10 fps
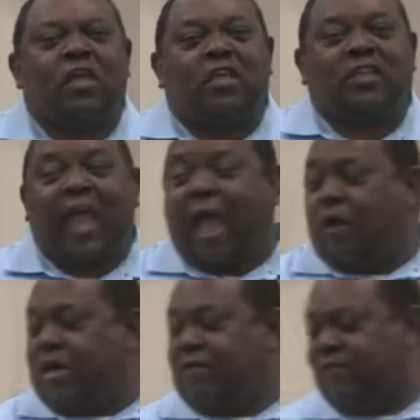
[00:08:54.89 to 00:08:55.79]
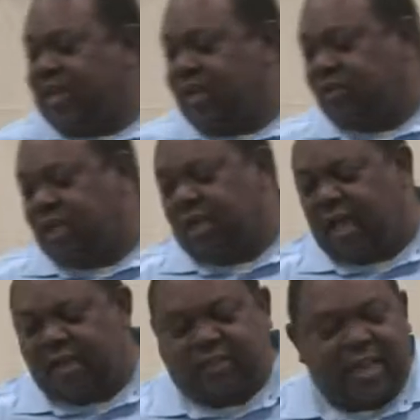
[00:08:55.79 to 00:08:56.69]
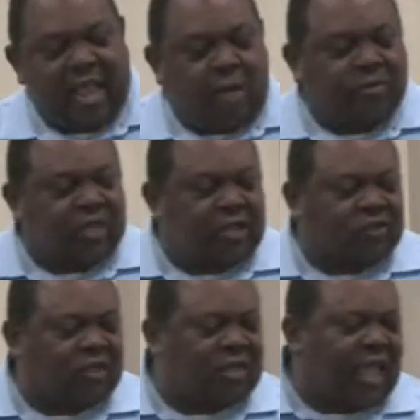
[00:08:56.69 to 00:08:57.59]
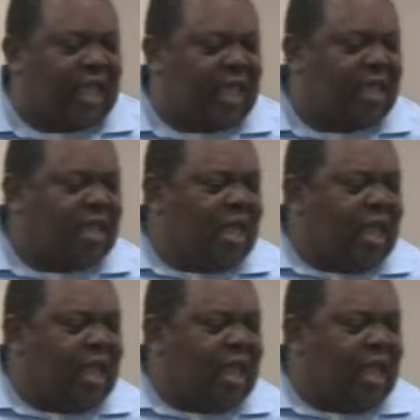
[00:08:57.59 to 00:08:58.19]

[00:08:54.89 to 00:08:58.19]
is how it feeds into us and helps us today